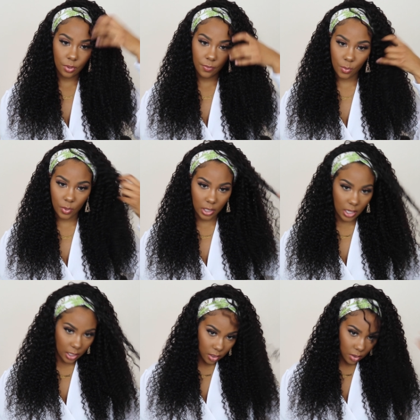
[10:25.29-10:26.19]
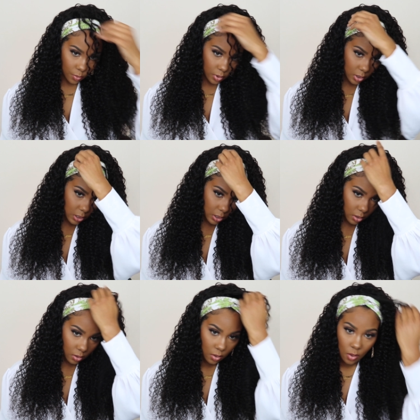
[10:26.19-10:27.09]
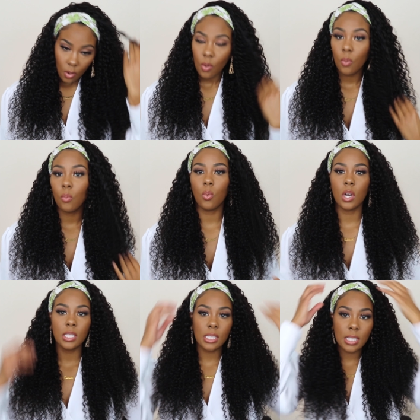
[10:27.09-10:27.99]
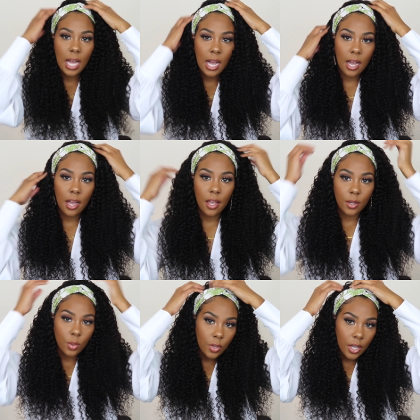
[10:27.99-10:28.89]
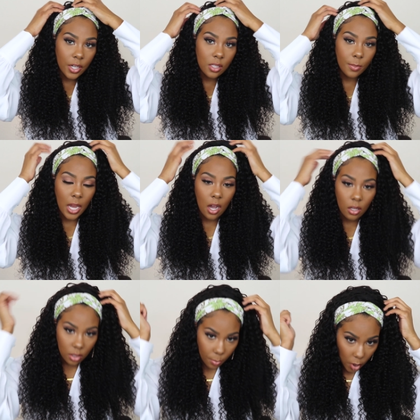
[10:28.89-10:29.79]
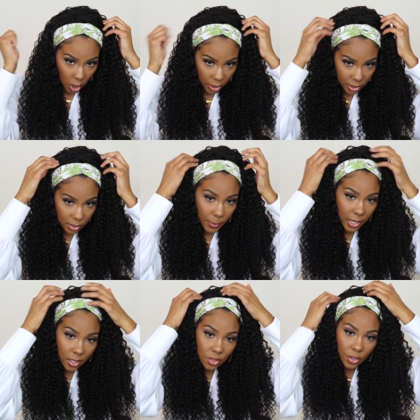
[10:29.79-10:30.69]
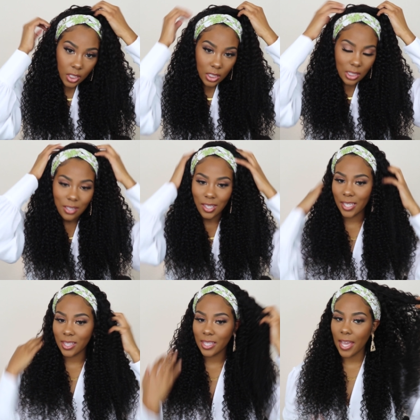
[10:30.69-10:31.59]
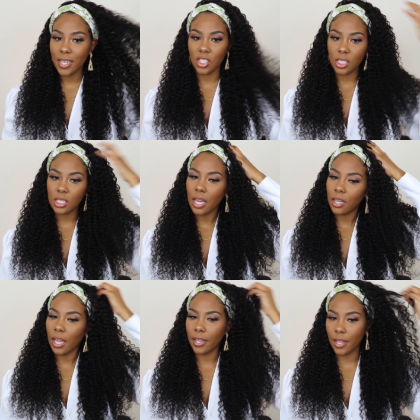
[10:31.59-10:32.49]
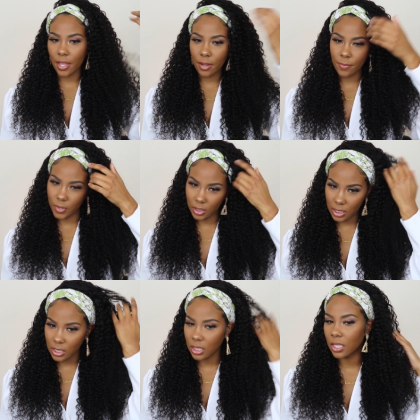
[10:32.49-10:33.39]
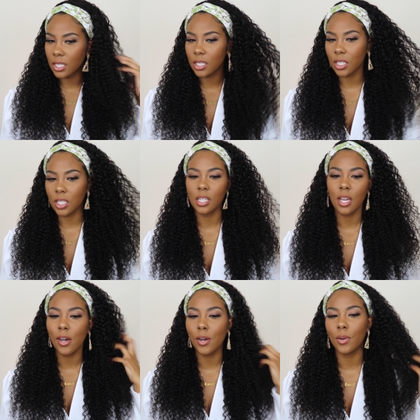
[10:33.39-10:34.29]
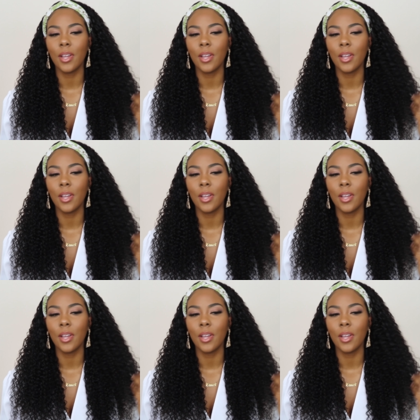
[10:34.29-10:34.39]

If you want to kind of do it to one side, who cares about the parting space or anything like that? It's just kind of like an effortless look, you know.